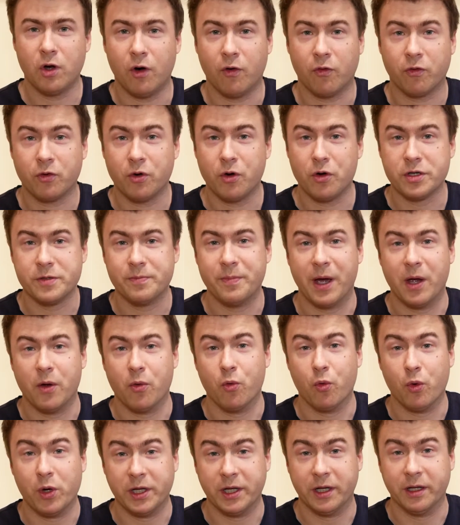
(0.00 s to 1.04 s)
Of course, by
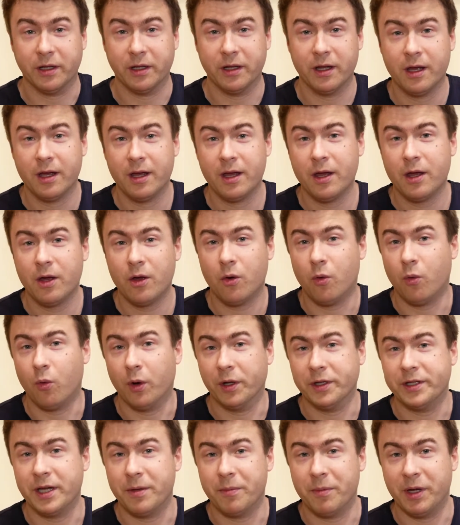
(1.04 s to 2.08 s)
winning,
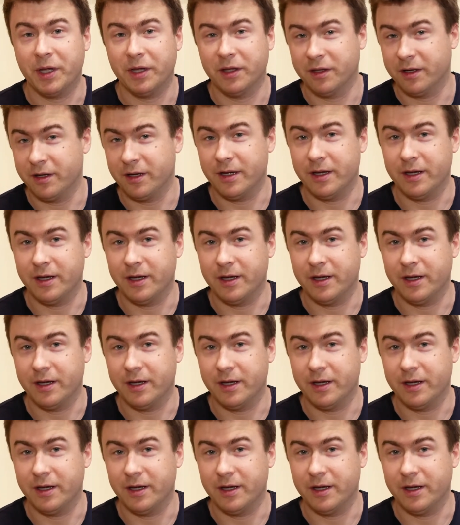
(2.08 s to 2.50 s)
what I mean